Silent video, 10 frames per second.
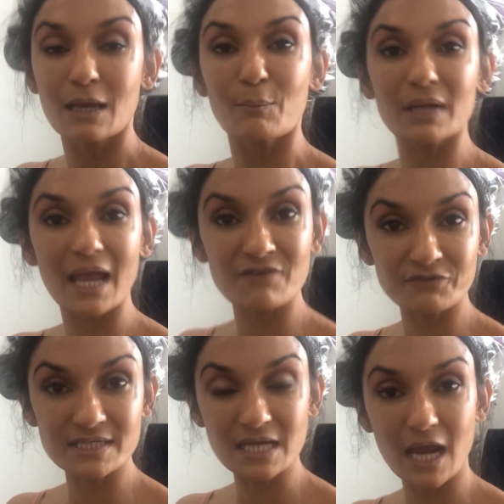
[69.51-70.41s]
But
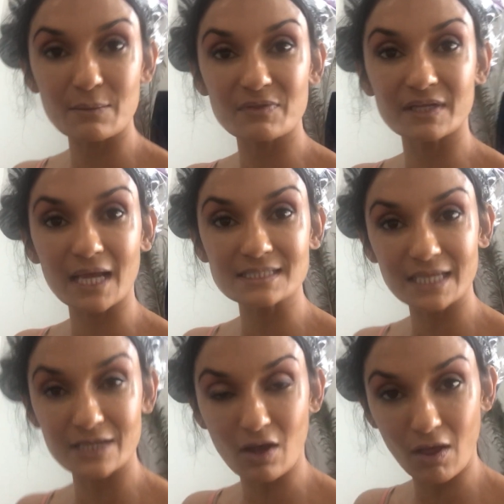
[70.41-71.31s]
every time that I
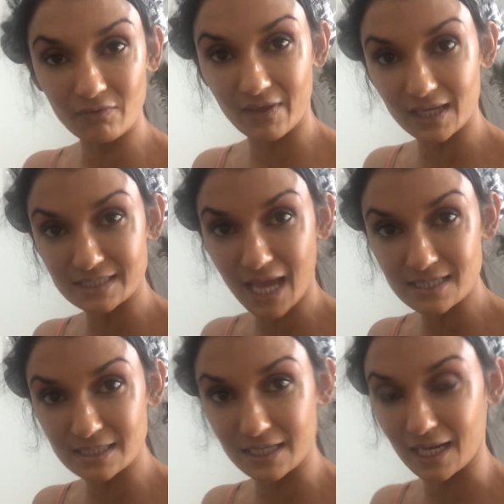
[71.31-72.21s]
take on that
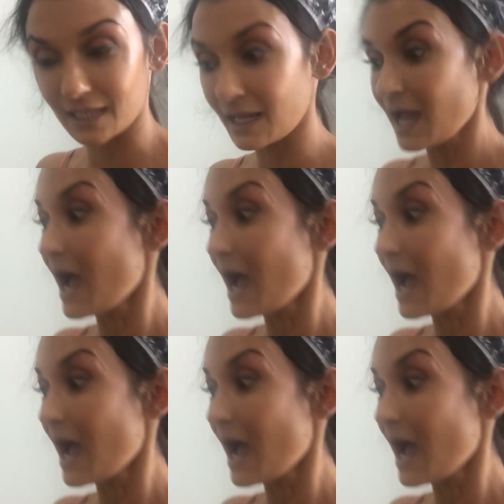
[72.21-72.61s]
task again,